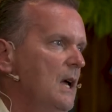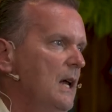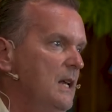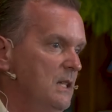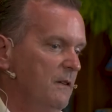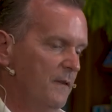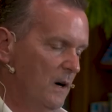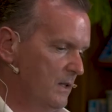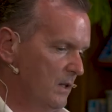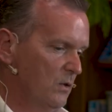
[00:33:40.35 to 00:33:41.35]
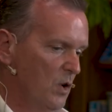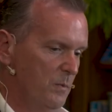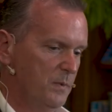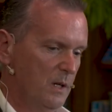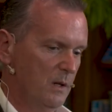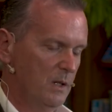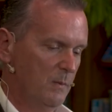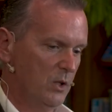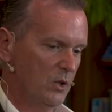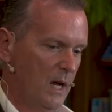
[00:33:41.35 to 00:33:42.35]
and he's in the first group to, to
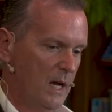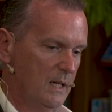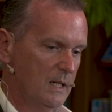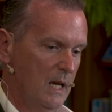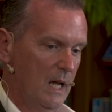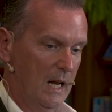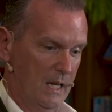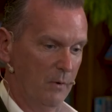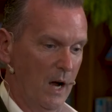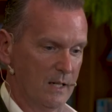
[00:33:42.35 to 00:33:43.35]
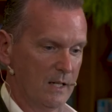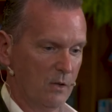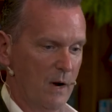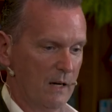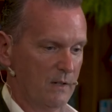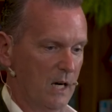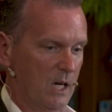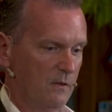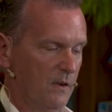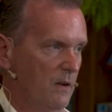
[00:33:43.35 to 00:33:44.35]
be trained, and he rises to the rank of
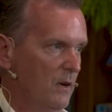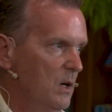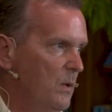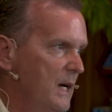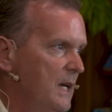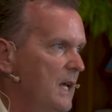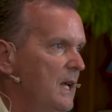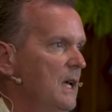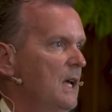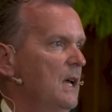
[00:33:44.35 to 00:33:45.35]
sergeant very, very quickly